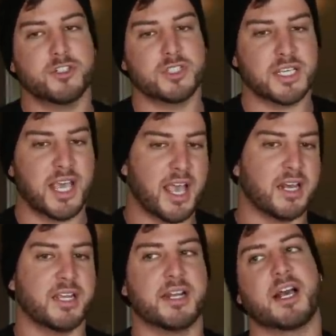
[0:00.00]
using
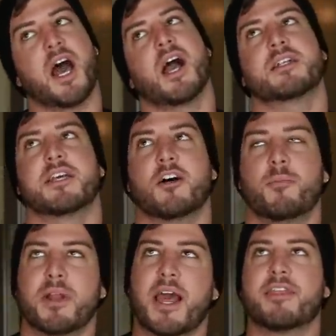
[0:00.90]
candy in a cocktail,
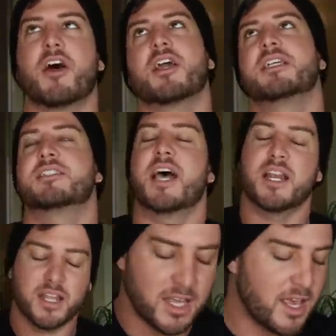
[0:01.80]
but I thought he
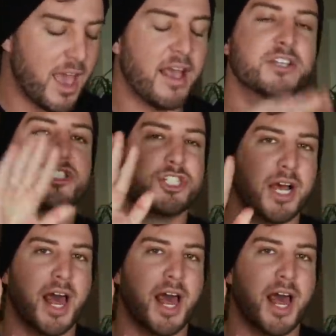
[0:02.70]
said, shut